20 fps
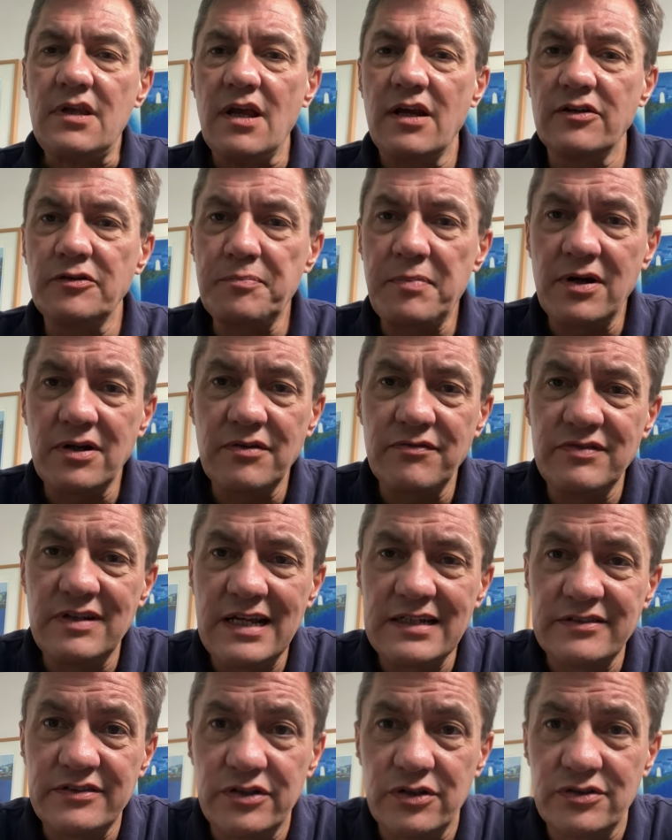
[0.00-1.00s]
as part of
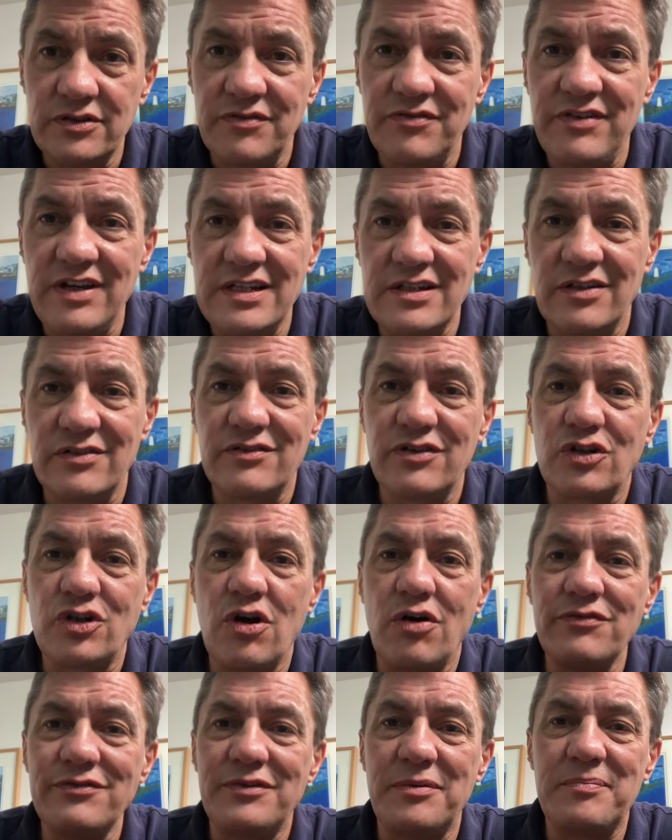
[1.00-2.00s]
Lectio Divina, to
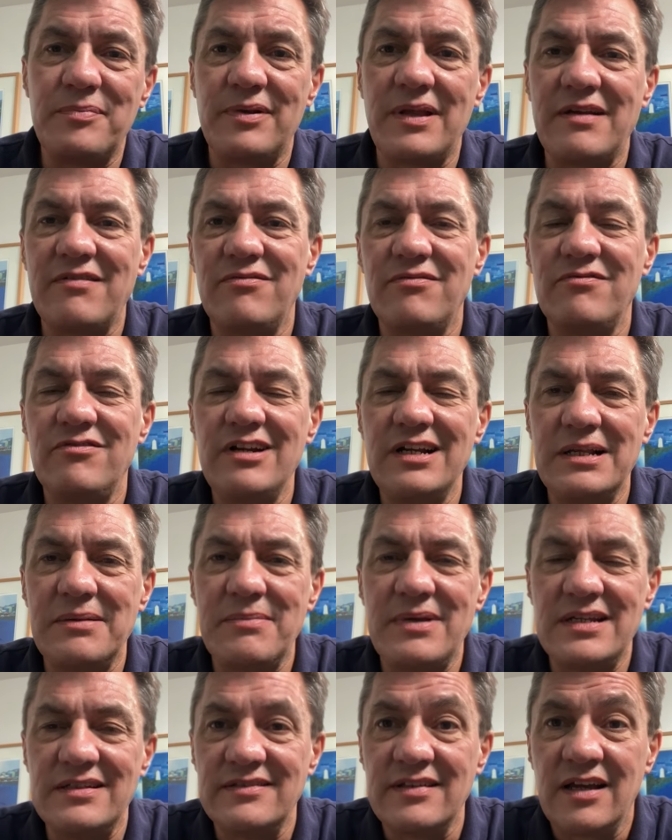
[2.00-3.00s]
contemplate really
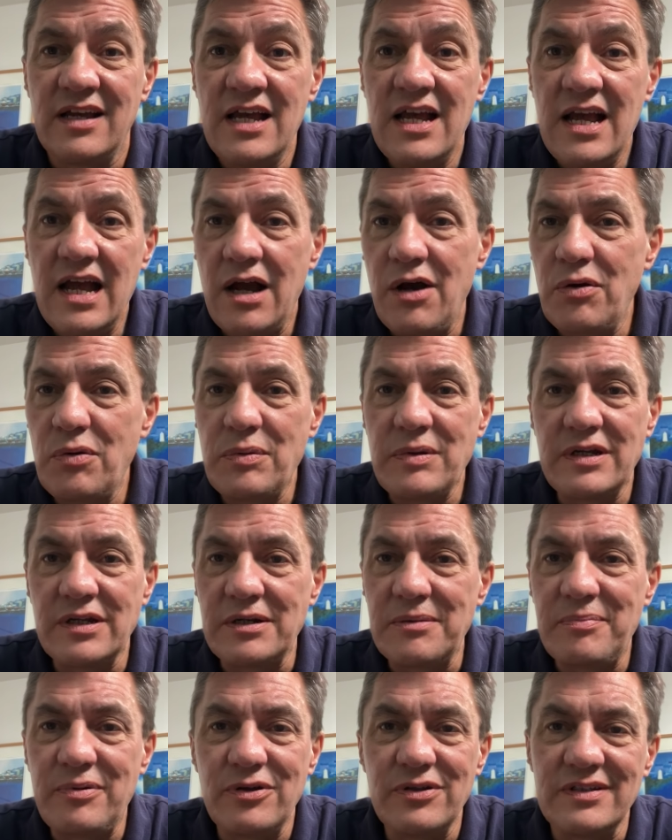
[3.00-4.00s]
means how are we going
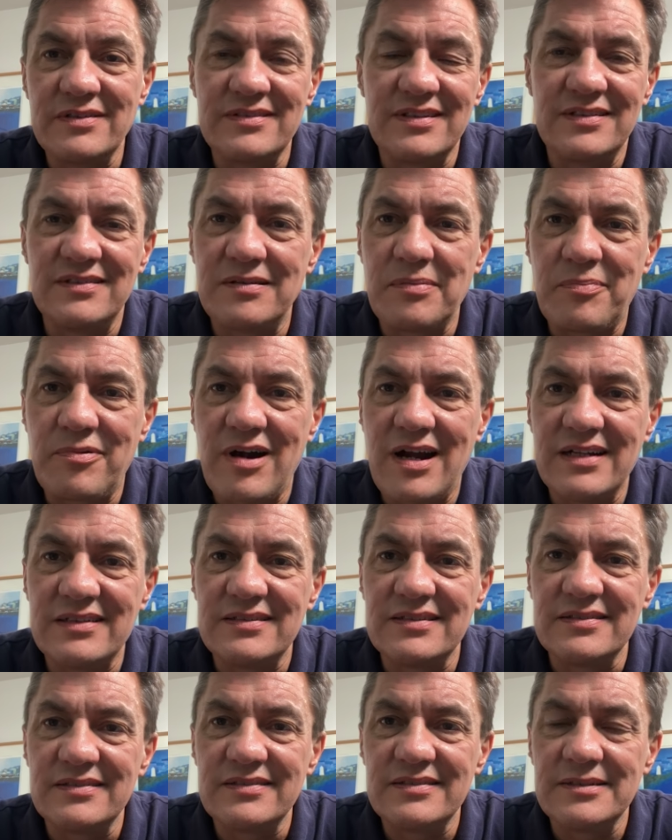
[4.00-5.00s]
to put this into
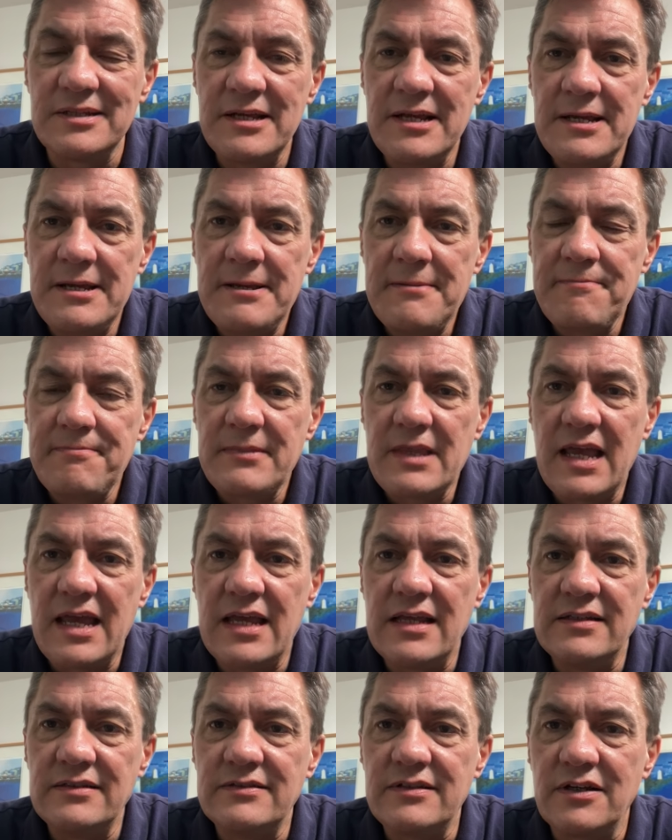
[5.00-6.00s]
practice?
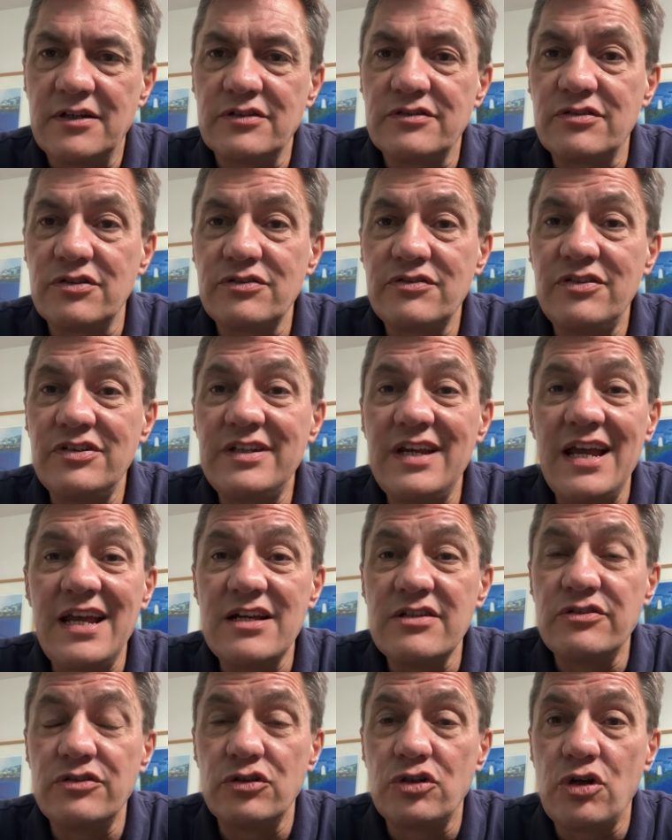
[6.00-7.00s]
And so today,
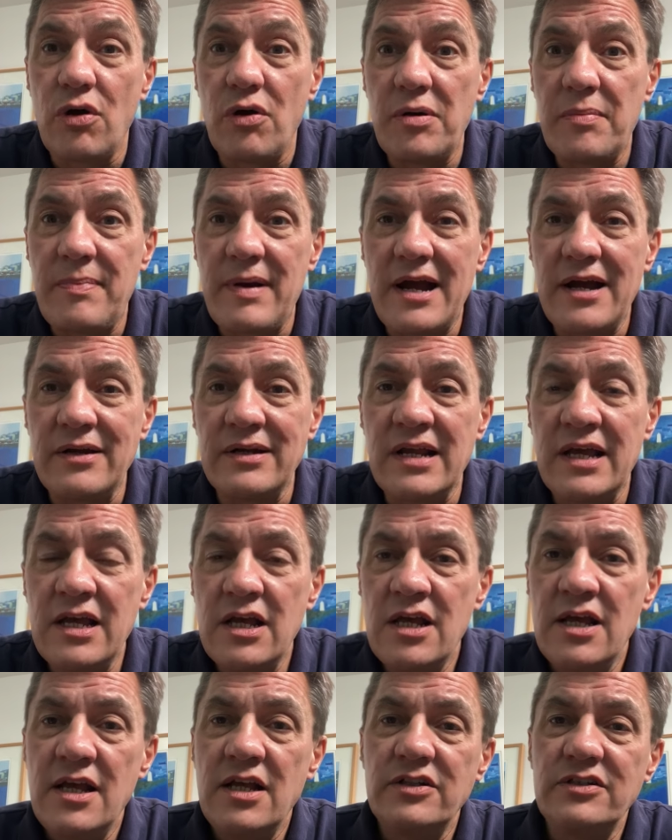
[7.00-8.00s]
as you go about,
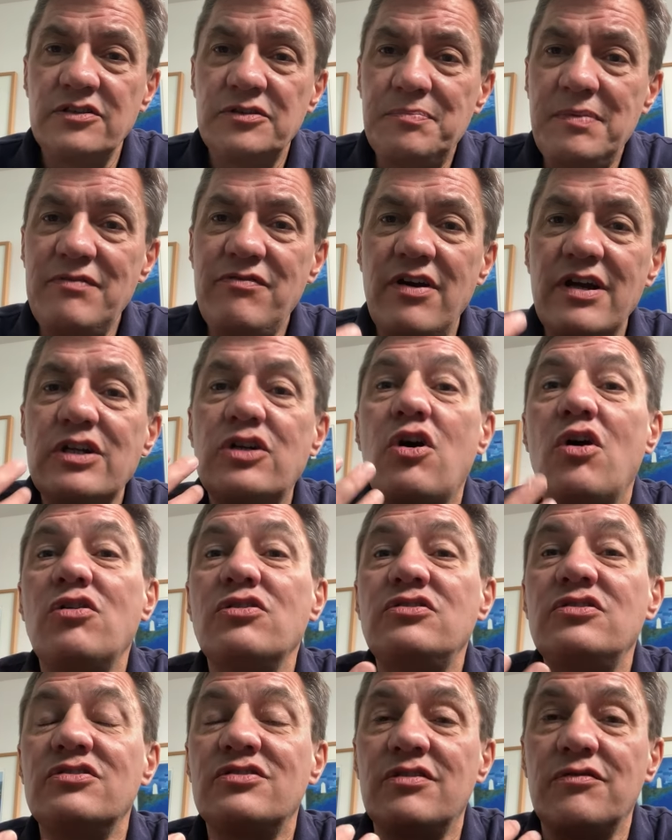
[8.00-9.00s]
just be very
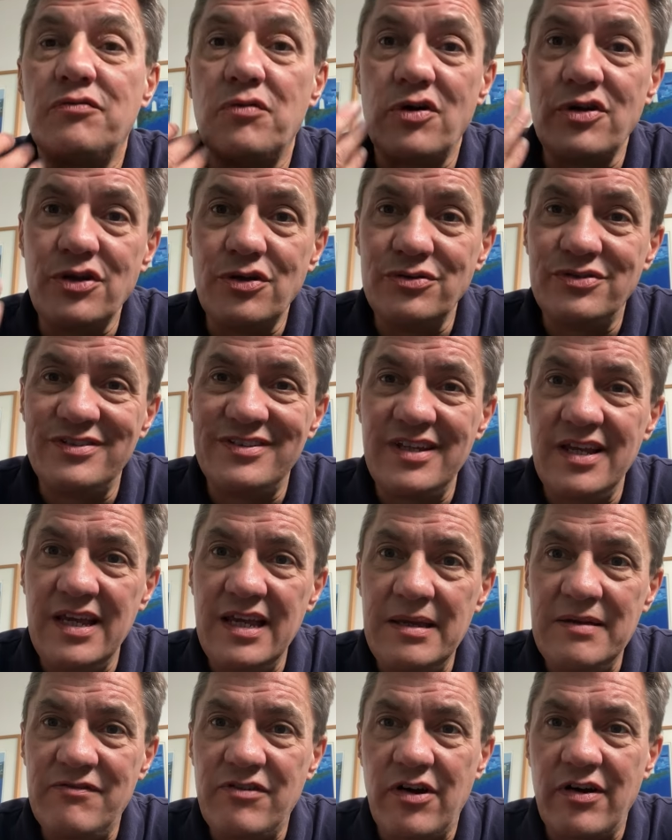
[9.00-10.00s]
conscious of what you
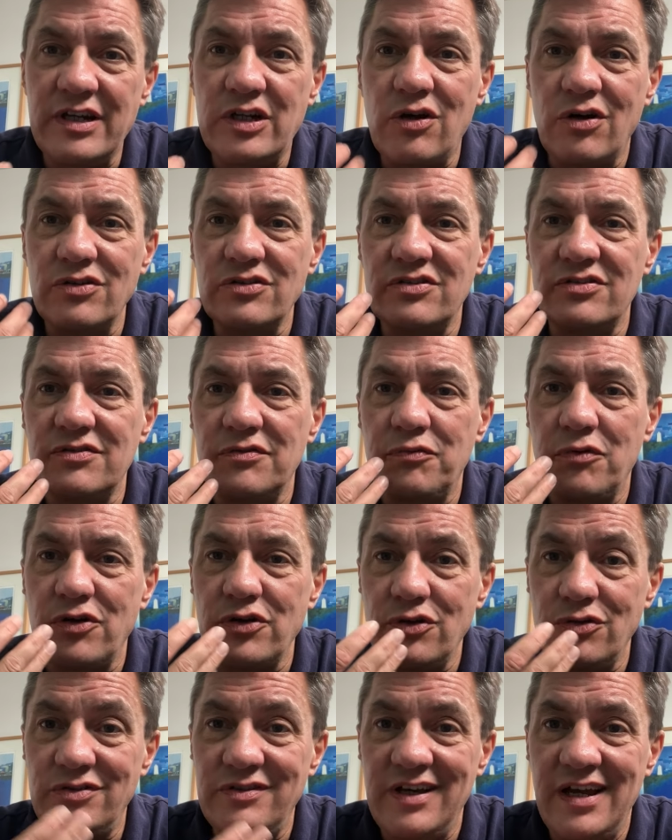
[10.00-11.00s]
see, very conscious of what
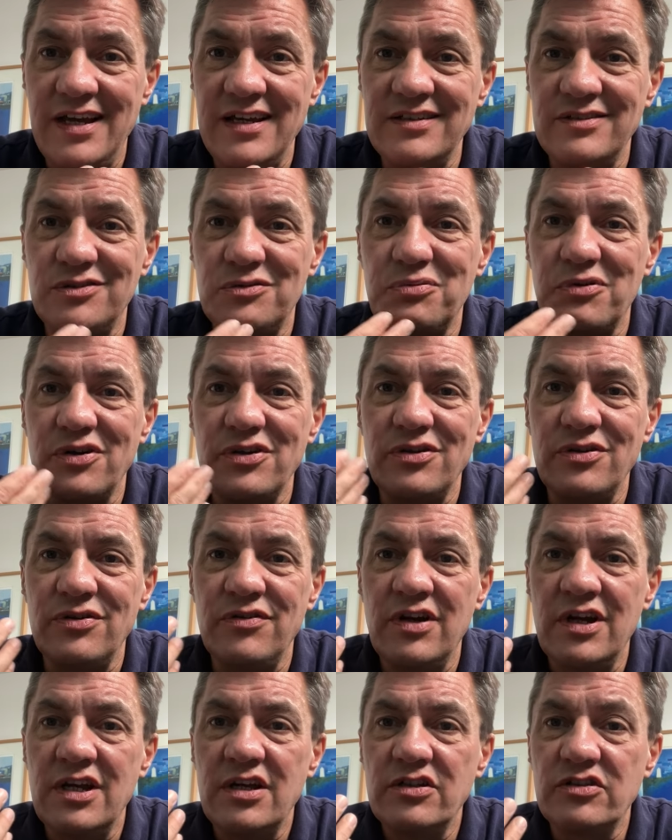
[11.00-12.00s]
you taste, what you
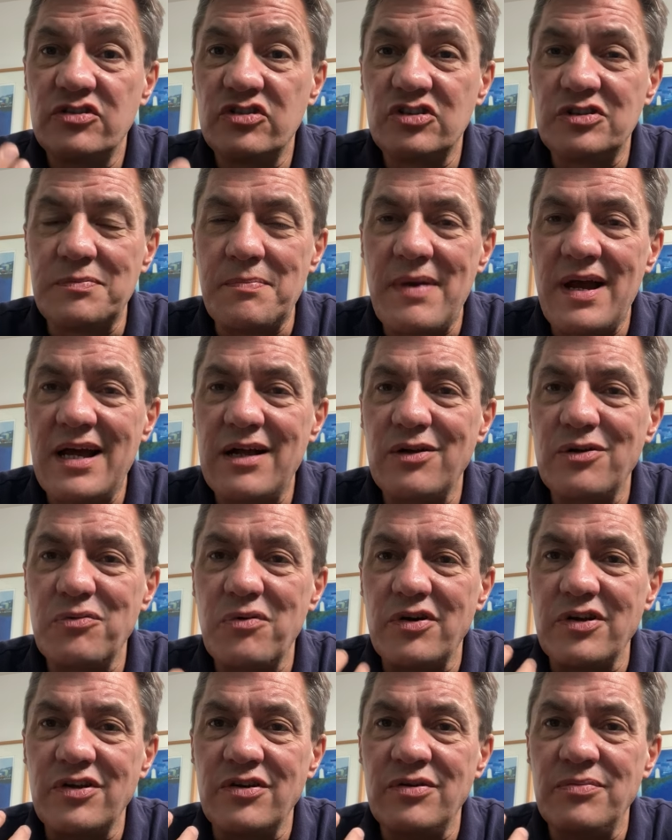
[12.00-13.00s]
smell,
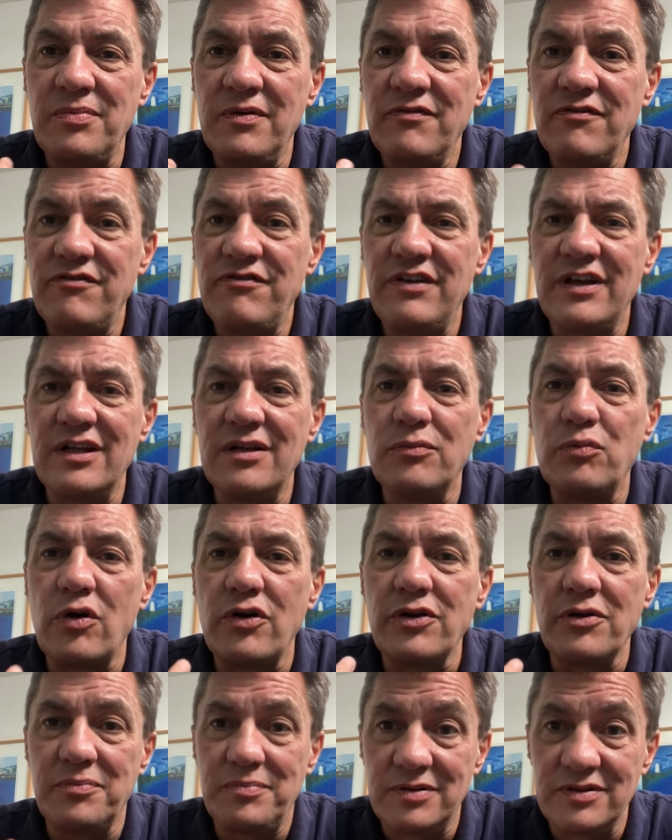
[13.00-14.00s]
what you feel, what
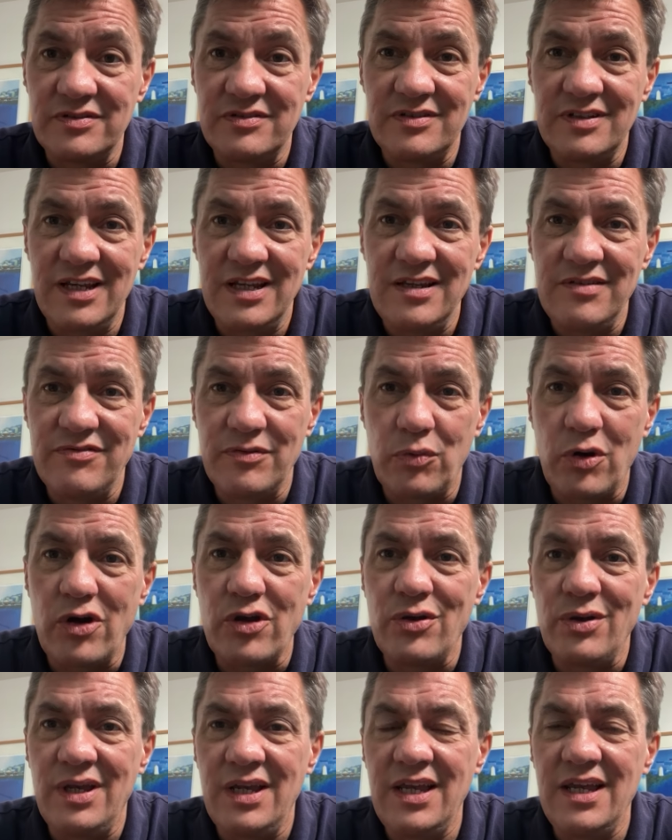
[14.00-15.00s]
you perceive, what
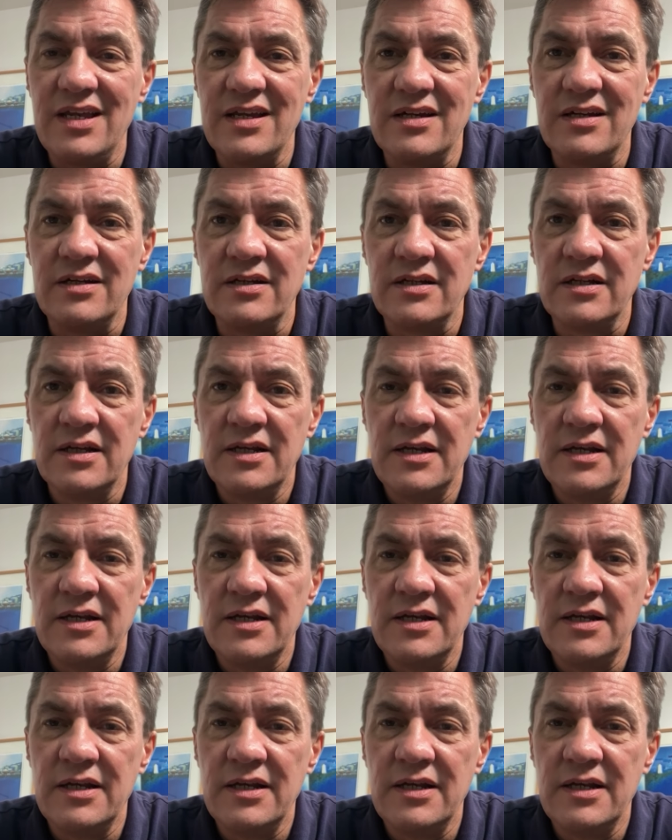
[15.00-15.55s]
you hear,